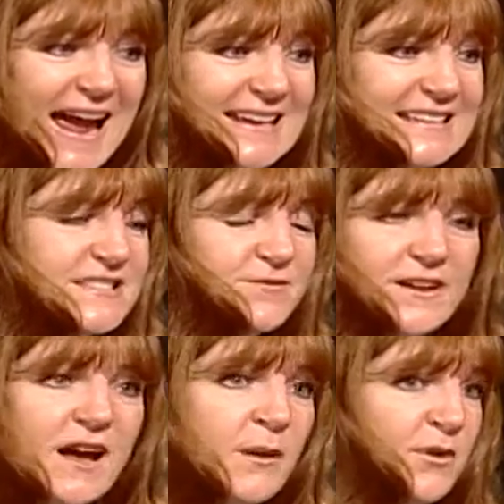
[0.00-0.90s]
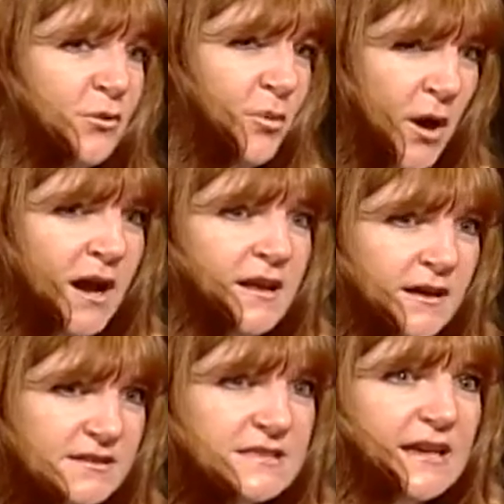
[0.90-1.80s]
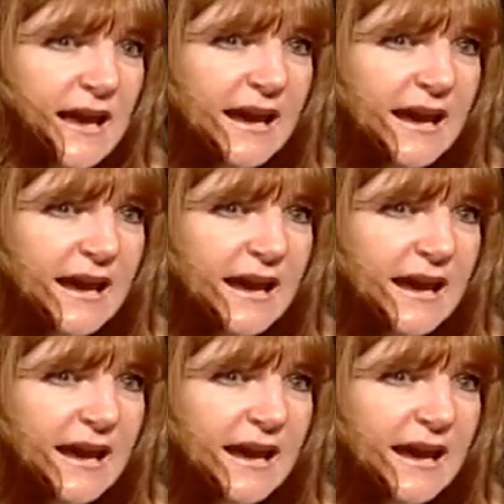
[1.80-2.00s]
And it's phenomenal product.